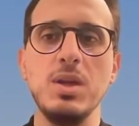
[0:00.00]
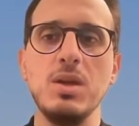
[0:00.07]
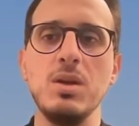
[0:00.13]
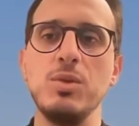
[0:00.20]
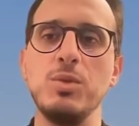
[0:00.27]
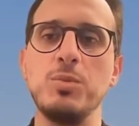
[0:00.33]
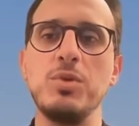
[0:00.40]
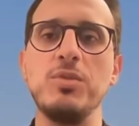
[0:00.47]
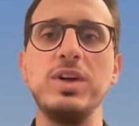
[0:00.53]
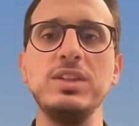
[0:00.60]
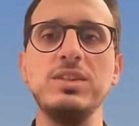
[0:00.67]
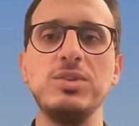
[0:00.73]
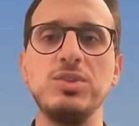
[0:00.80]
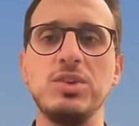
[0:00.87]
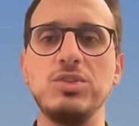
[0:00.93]
The
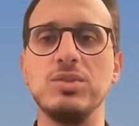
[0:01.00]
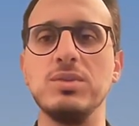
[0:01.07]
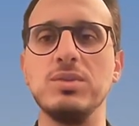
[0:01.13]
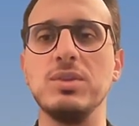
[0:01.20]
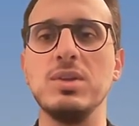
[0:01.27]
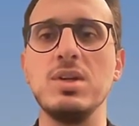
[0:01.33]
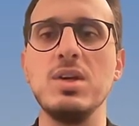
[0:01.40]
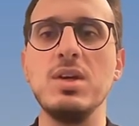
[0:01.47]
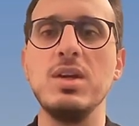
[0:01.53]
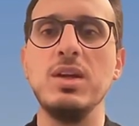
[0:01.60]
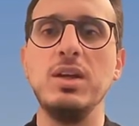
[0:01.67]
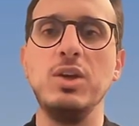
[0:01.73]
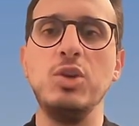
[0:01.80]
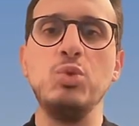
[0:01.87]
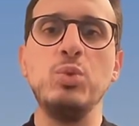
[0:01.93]
provider section
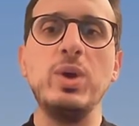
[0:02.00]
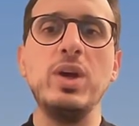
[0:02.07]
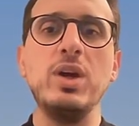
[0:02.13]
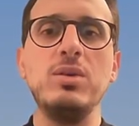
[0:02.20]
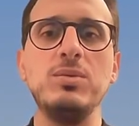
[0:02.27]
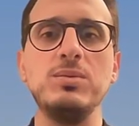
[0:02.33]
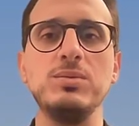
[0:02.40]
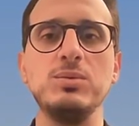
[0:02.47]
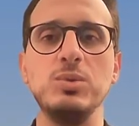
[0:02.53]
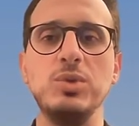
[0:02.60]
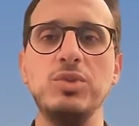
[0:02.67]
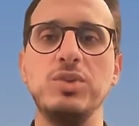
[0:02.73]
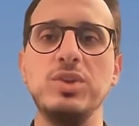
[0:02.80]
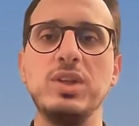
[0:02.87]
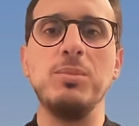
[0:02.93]
is where we
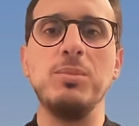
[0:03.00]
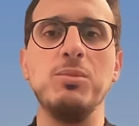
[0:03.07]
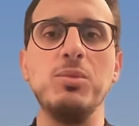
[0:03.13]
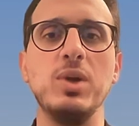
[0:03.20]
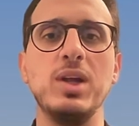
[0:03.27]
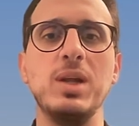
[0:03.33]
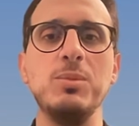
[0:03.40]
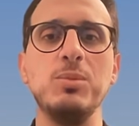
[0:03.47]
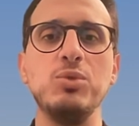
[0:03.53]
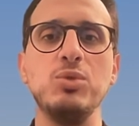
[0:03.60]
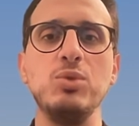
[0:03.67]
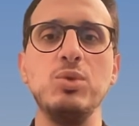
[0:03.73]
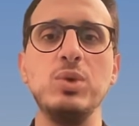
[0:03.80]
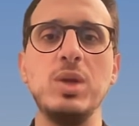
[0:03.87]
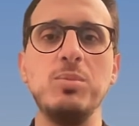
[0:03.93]
set the
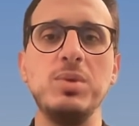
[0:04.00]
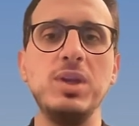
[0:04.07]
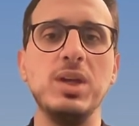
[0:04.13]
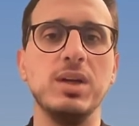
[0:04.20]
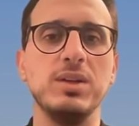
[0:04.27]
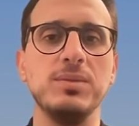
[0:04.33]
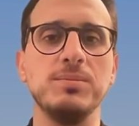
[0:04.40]
LMStudio API